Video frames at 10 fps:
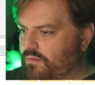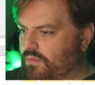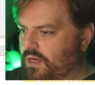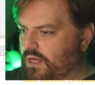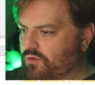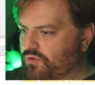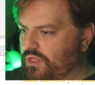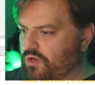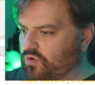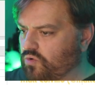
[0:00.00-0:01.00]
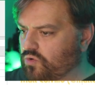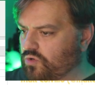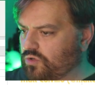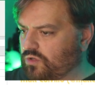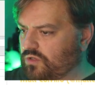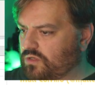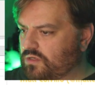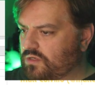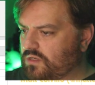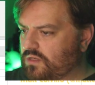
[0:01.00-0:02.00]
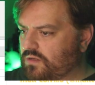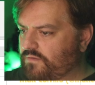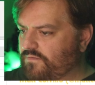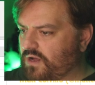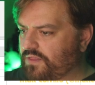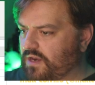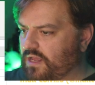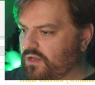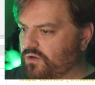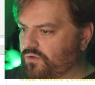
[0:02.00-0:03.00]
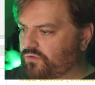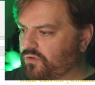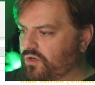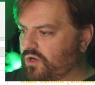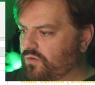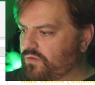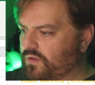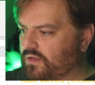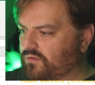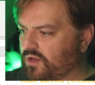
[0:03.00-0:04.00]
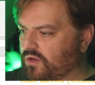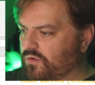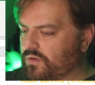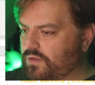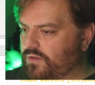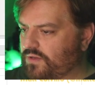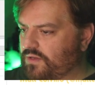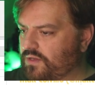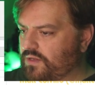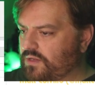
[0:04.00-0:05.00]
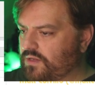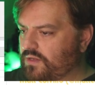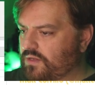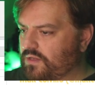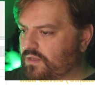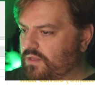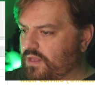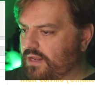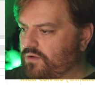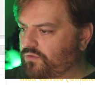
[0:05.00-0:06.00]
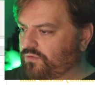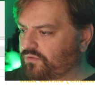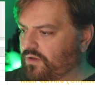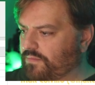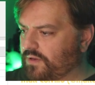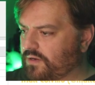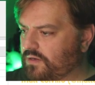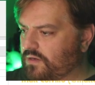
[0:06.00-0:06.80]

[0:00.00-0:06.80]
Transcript: my really cool font that I used? No, that's not you. That I used for something.